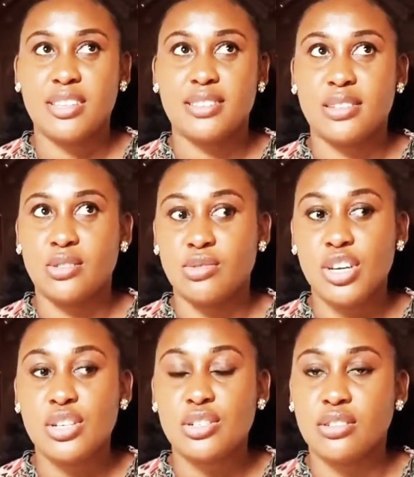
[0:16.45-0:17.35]

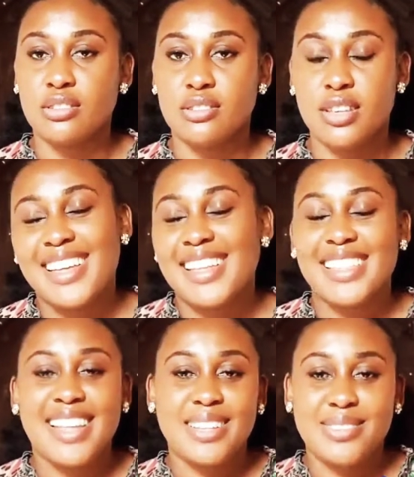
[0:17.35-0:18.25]
situations
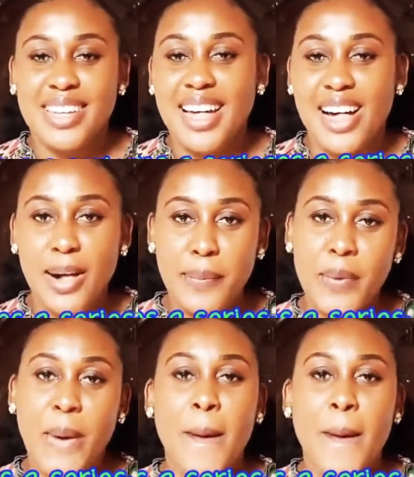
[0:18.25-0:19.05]
that will help